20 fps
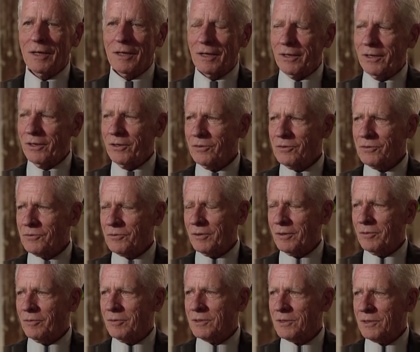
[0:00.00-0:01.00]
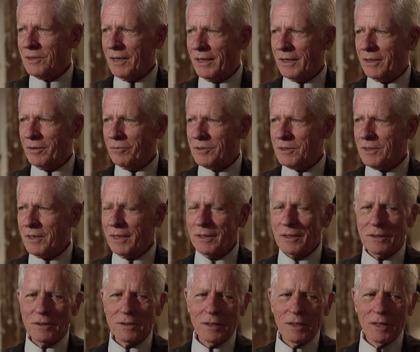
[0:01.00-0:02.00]
Now here's what it was like. It was like
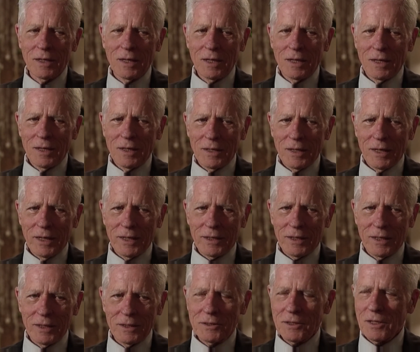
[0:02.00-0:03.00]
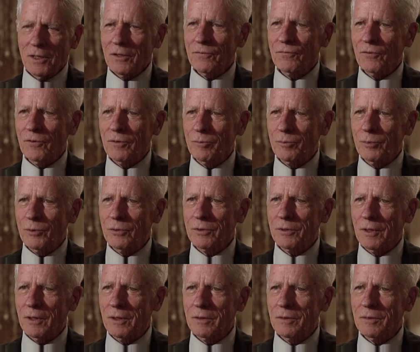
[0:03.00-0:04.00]
a like a telephone
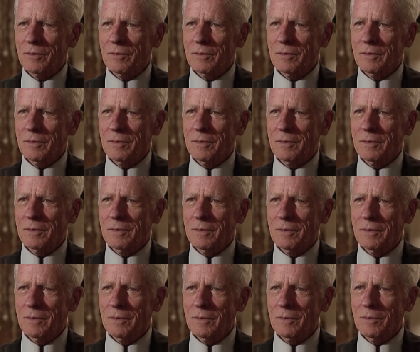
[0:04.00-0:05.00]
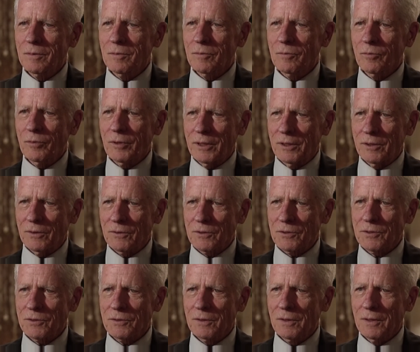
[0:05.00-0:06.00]
booth on
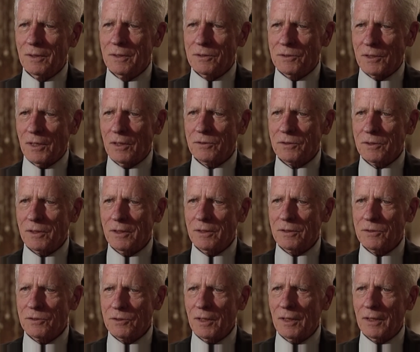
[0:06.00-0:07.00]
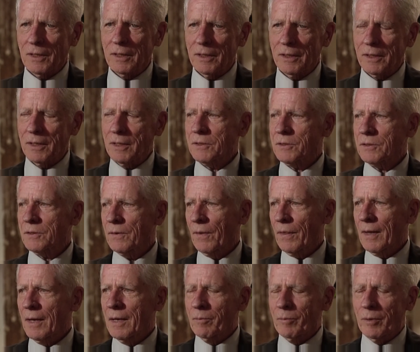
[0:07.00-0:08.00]
wheels. Sounds kind of silly, I guess,
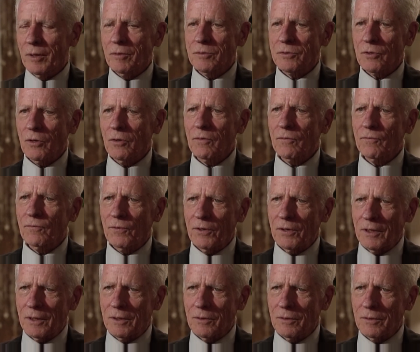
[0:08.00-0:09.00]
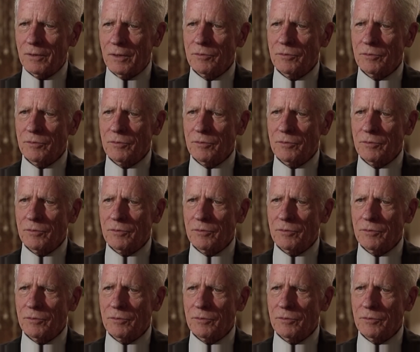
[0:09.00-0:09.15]
but it was all vertical.